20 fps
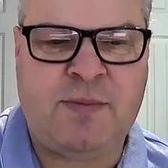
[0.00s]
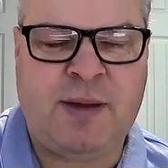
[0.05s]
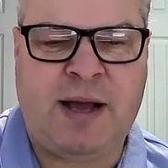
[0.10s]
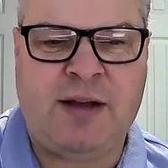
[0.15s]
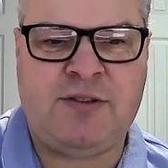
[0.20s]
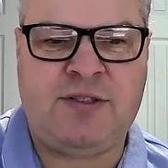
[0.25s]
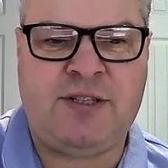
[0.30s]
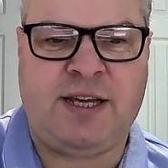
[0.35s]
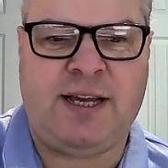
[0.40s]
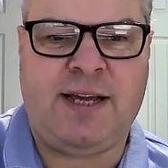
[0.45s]

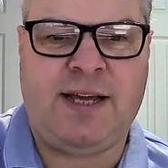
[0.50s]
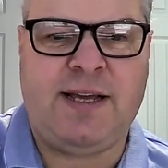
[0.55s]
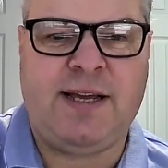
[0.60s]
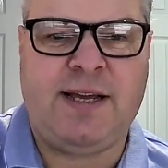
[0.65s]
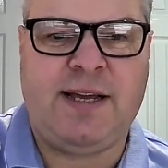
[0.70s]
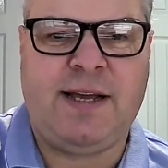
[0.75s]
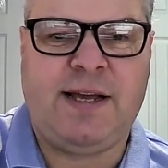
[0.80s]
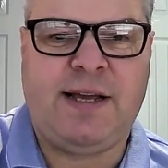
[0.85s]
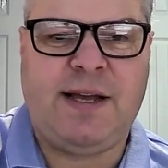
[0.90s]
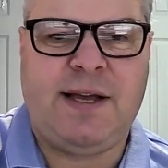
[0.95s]
about it.
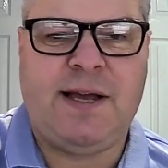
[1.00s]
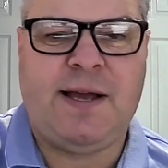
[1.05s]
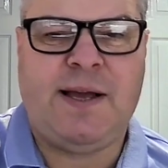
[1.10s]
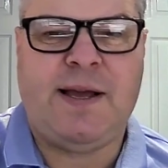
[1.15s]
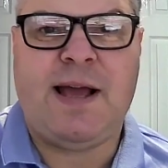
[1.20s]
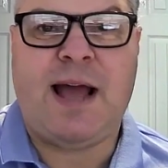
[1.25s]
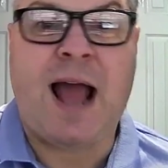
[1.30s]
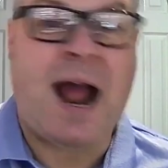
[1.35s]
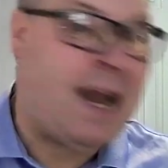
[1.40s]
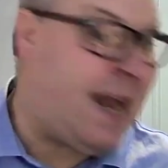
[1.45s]

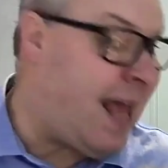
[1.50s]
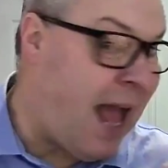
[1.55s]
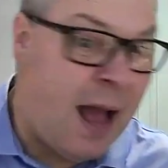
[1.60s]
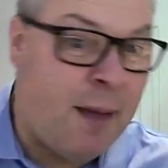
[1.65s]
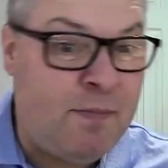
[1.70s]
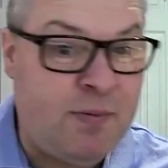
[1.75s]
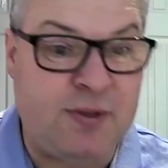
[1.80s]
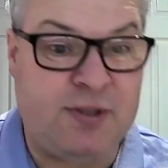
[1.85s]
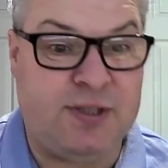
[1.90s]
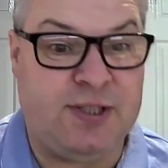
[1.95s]
And it
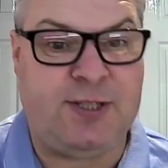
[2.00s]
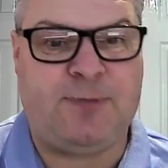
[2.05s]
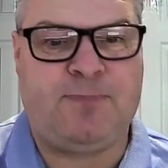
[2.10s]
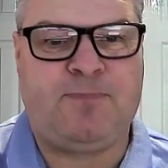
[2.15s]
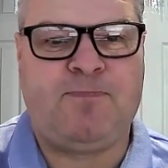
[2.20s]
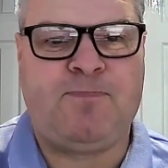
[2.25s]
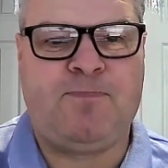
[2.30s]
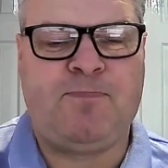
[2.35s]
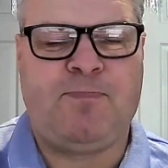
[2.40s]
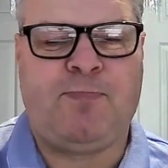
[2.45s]
happens.
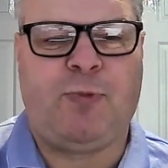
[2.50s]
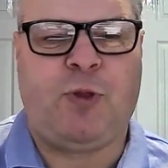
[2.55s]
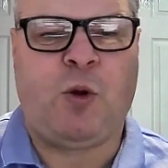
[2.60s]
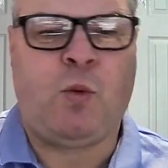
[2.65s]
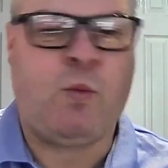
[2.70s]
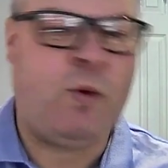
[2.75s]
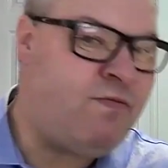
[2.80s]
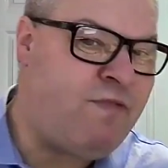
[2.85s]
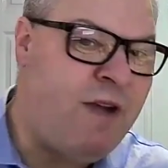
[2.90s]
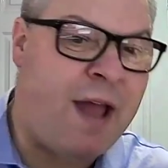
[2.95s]

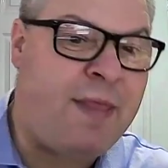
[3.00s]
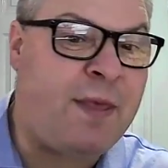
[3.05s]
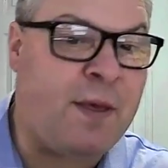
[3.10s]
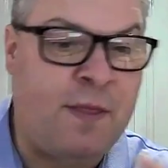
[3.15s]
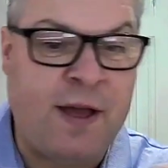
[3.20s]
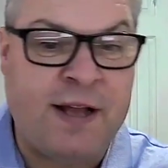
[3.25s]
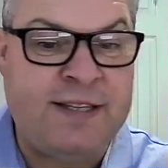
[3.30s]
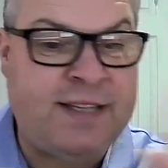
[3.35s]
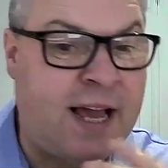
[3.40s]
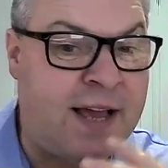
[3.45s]
We read that
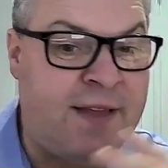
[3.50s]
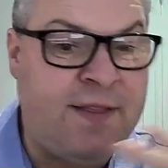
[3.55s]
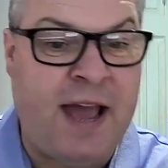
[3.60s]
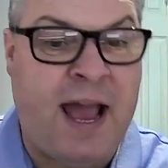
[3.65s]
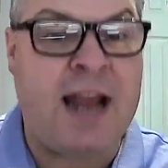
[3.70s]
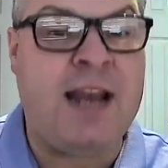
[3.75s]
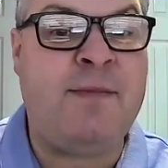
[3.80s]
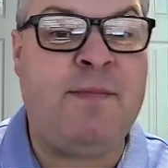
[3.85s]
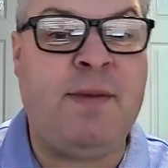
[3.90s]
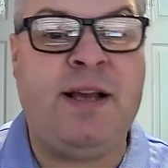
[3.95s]
they take the
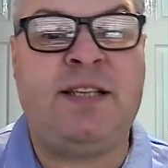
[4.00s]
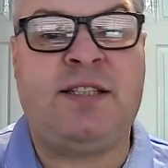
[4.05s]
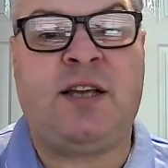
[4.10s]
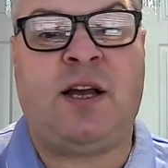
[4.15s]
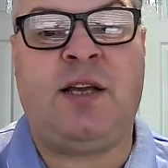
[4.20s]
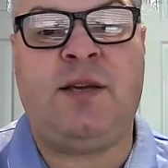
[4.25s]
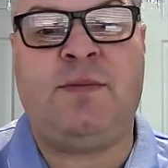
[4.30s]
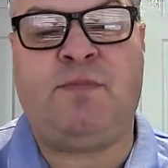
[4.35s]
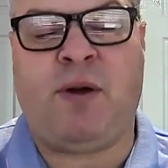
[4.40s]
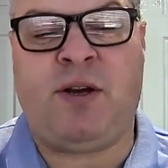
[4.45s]
enemy
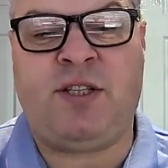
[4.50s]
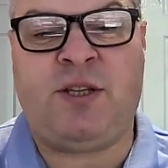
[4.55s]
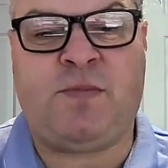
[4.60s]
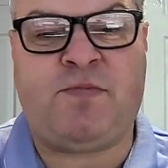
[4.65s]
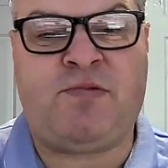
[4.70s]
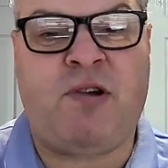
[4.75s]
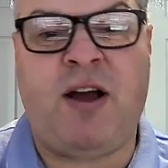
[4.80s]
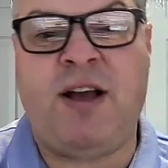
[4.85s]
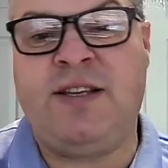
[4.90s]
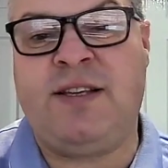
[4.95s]
by
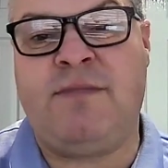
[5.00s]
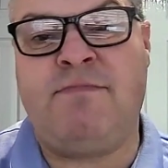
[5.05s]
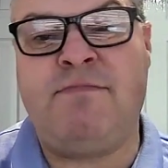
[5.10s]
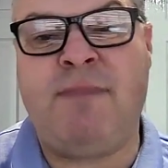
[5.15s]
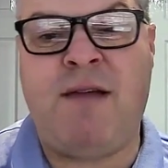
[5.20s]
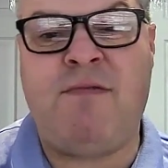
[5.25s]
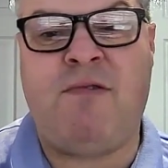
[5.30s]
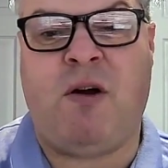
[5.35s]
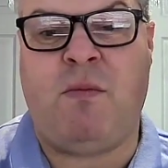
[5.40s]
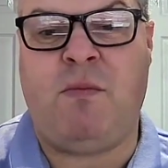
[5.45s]
surprise at
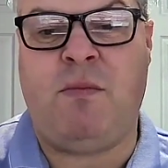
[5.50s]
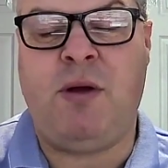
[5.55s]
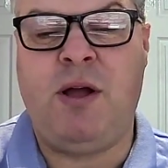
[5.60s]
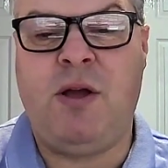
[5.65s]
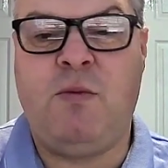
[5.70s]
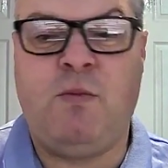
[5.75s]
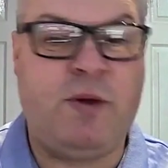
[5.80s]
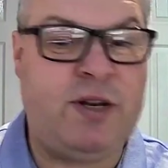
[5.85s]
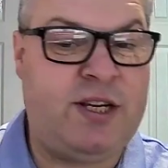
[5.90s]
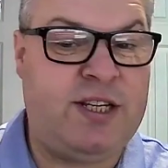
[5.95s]
Merom,
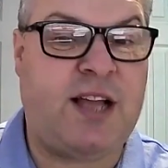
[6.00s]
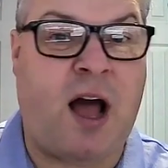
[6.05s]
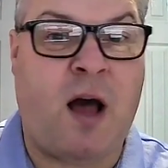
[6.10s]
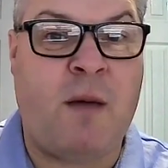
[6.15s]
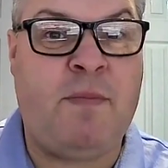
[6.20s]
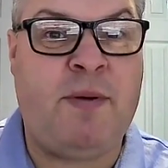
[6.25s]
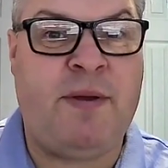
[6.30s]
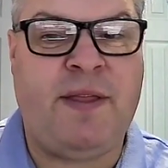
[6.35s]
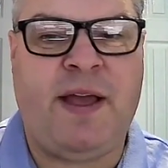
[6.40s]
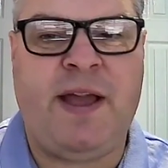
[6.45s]
which is
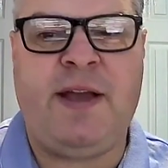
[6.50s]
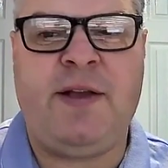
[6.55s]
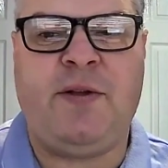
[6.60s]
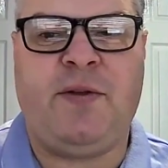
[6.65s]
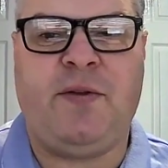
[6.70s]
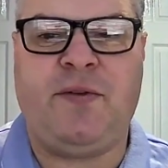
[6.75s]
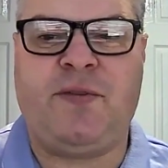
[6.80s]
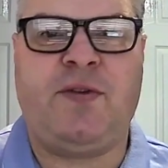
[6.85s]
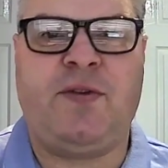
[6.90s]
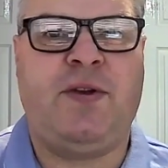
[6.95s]
up in the
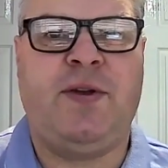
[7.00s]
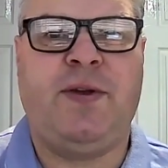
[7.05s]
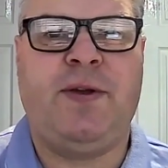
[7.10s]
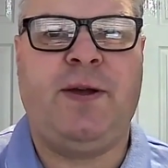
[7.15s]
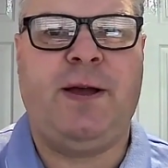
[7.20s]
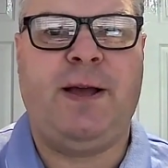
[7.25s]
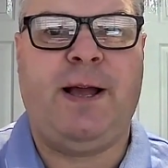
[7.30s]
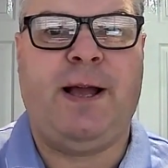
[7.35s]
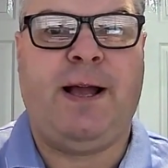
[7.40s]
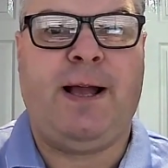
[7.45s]
hills.
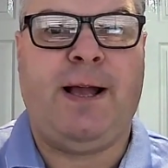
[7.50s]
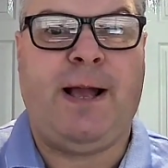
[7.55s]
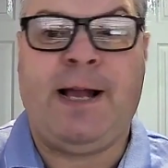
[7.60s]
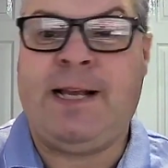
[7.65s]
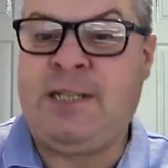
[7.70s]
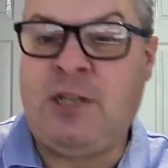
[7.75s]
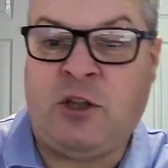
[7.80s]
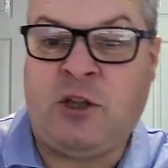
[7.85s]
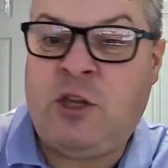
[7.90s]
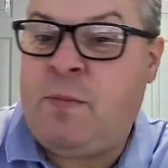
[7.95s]

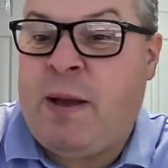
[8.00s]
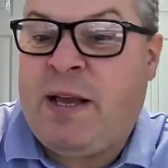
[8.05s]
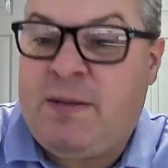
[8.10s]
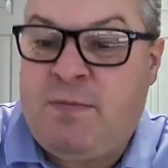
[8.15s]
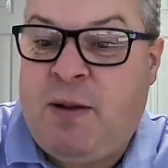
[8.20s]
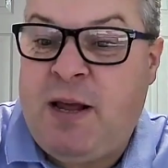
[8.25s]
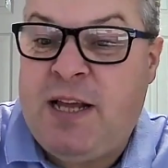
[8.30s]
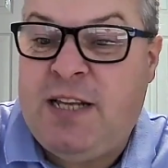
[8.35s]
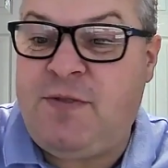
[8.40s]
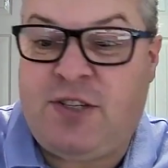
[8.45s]
It's not the best
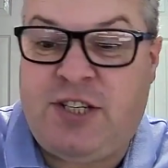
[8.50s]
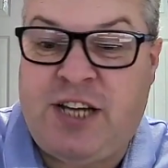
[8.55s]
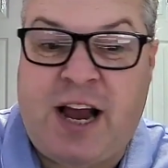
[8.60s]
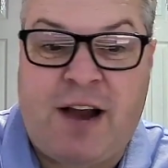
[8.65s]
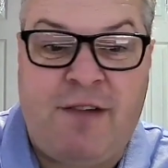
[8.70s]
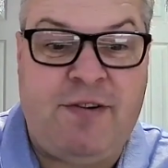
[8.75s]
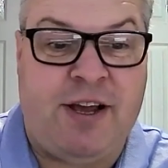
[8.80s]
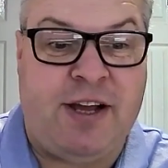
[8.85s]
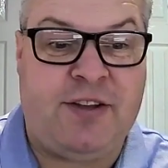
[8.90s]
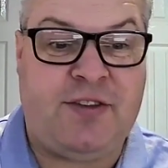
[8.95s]
place for
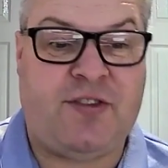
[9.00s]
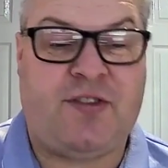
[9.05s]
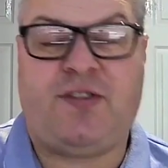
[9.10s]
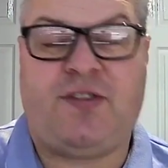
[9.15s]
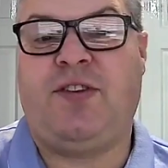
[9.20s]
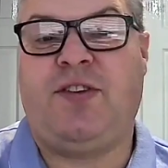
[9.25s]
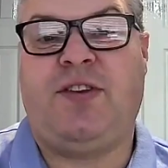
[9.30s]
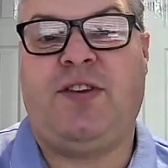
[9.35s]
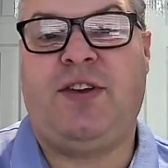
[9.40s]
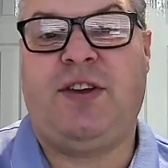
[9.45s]

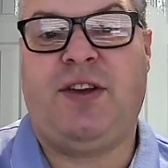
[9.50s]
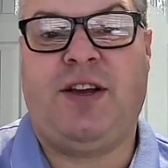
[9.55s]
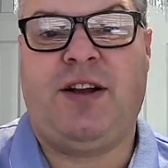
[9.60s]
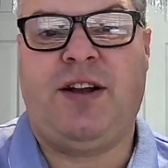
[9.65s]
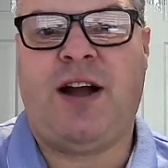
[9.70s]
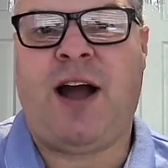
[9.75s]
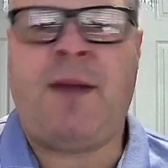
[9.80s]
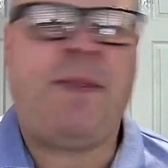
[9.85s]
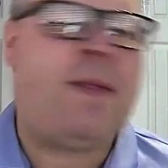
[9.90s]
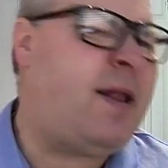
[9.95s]
chariots.
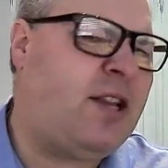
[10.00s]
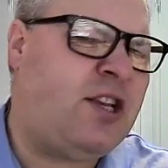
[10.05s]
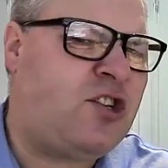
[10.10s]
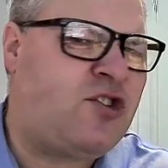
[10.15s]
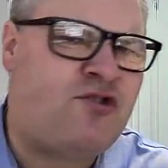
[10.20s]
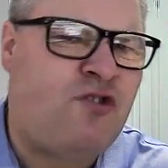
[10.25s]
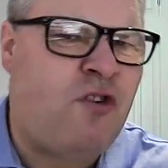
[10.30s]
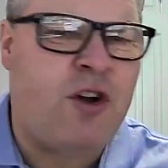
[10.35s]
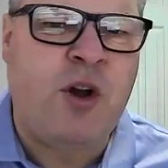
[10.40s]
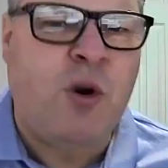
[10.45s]
And they
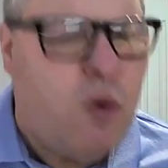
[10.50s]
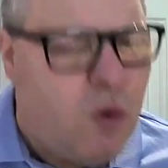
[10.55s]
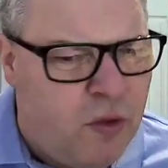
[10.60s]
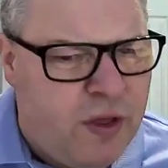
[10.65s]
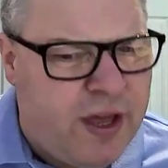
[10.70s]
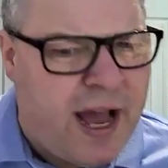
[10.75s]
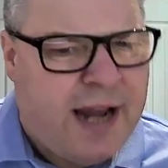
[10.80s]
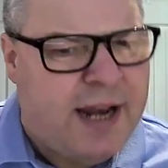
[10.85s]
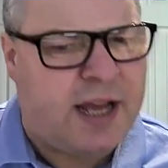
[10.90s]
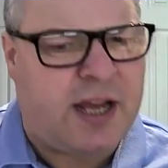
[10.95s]
destroy all
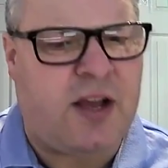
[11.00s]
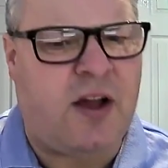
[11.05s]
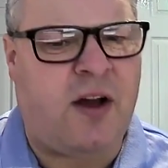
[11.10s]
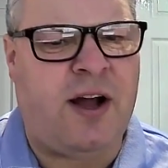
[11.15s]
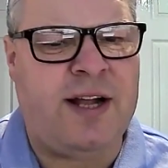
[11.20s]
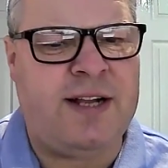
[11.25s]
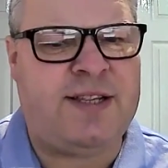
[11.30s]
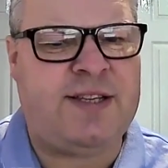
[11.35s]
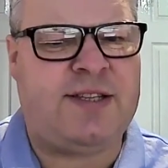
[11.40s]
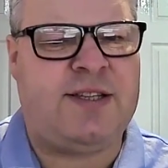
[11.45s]
the
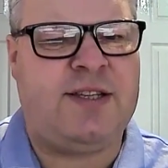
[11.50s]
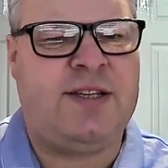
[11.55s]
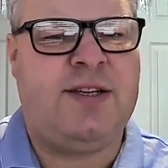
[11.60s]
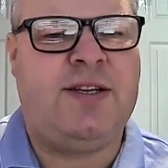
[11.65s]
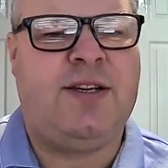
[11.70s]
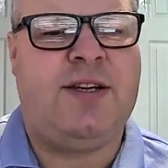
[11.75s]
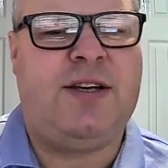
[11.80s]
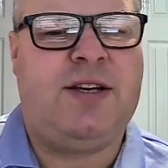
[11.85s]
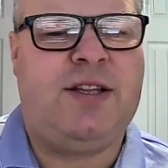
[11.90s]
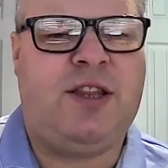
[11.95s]
Anakites,
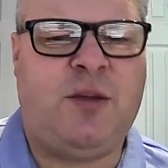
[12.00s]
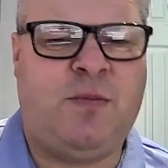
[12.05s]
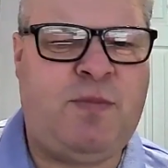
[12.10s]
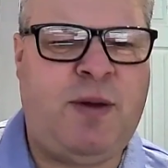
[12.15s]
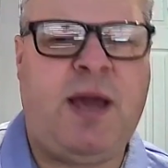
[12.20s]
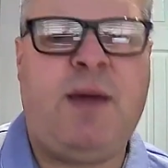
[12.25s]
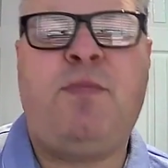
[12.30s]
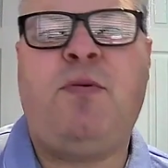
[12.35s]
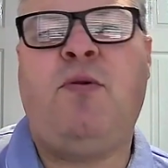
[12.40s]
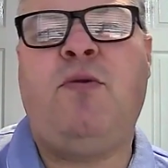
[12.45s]
the
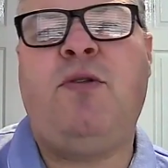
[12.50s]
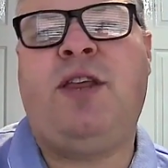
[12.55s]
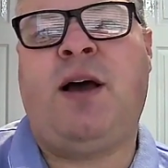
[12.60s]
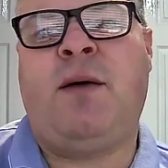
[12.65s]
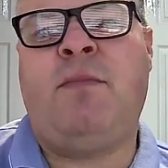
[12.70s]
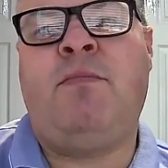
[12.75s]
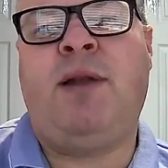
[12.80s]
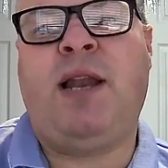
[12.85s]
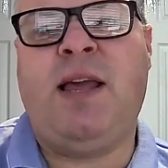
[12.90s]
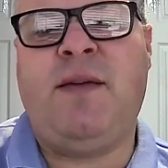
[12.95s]
people the
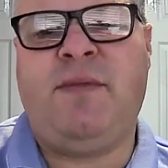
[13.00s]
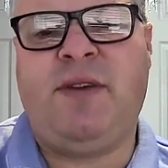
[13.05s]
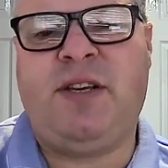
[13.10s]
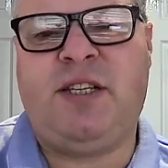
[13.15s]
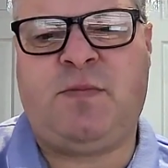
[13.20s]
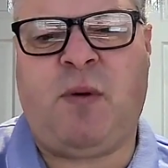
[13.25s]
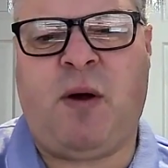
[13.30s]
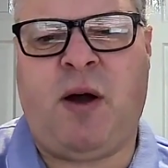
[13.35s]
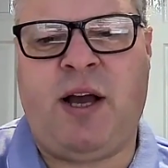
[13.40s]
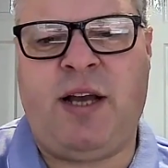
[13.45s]
unbelieving
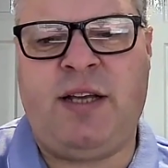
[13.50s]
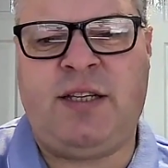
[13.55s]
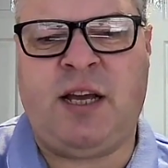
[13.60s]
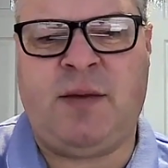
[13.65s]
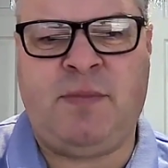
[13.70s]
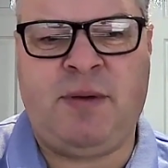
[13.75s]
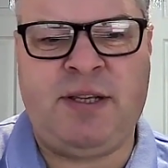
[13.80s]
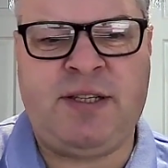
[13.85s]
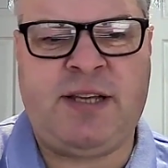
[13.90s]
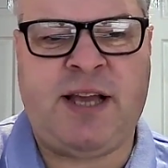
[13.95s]
spies
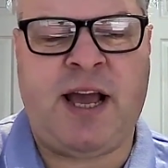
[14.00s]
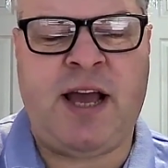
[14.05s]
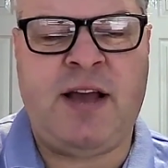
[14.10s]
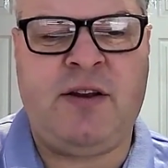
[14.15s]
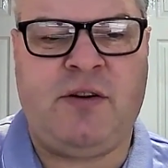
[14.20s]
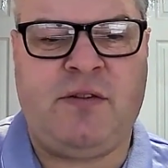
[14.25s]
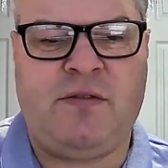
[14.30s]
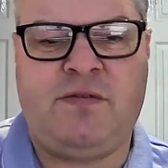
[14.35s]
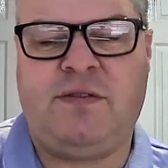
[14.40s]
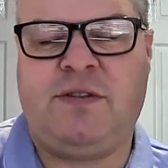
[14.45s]
had been scared
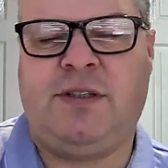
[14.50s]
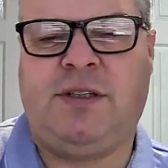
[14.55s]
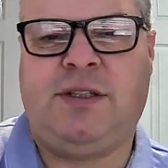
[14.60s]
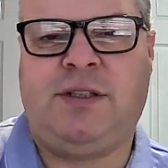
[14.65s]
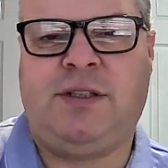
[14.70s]
of.